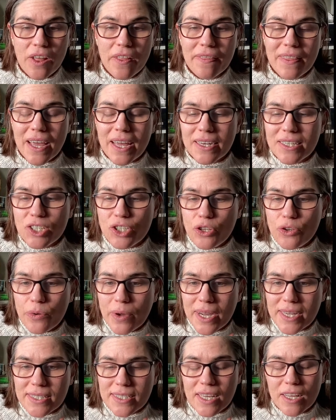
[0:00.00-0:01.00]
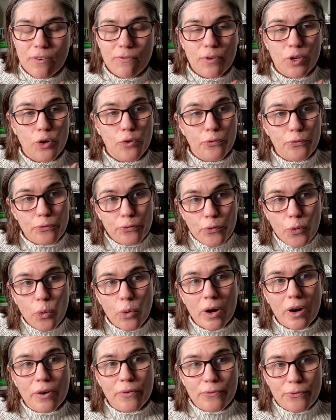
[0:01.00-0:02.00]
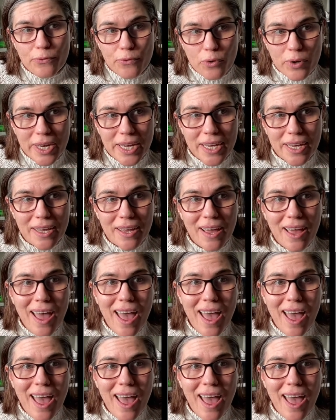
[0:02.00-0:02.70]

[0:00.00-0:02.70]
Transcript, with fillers: that you guys can view for free